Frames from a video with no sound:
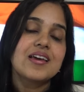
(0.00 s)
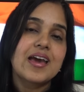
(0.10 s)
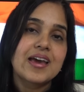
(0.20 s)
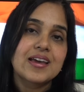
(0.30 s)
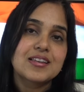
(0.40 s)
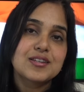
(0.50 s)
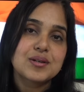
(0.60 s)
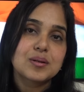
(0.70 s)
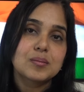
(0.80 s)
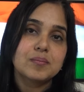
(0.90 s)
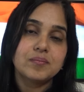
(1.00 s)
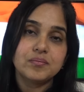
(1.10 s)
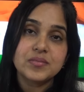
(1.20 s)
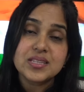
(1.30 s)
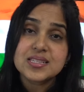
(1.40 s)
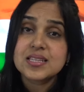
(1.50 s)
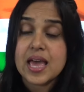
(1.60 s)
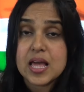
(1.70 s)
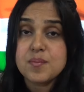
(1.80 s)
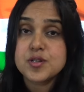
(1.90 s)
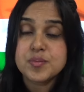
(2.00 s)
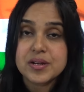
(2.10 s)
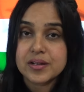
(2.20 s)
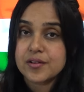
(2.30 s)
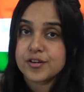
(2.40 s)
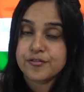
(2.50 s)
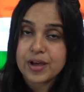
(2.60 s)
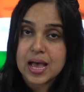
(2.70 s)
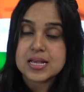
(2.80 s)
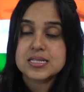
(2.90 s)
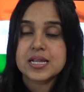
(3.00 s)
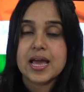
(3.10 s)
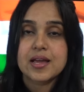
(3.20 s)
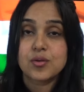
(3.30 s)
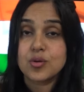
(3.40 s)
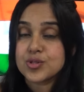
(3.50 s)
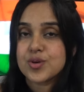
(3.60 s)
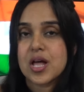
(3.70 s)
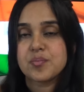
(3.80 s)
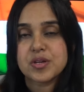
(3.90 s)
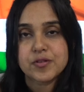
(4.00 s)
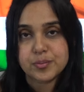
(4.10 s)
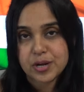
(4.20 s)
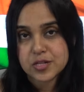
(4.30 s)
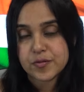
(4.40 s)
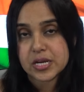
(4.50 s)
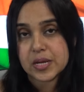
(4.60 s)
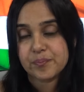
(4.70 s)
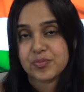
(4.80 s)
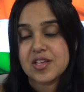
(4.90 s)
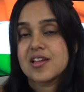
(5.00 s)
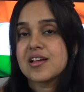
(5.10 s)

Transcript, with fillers: And this helped me recover fast and also helped me with breastfeeding.